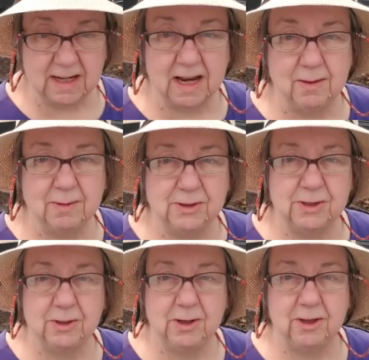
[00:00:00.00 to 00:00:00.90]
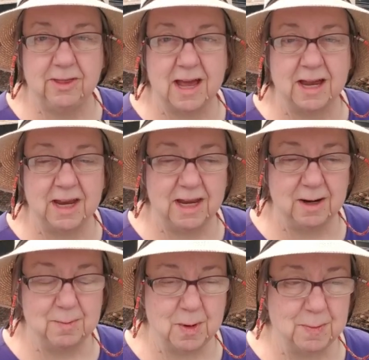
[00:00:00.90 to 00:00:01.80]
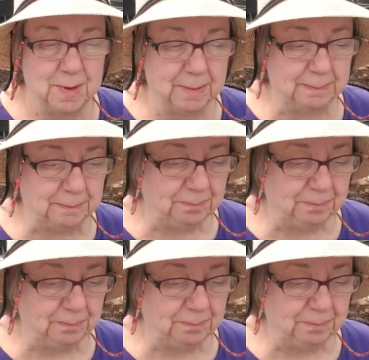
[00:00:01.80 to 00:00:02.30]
and I will show you that in a moment.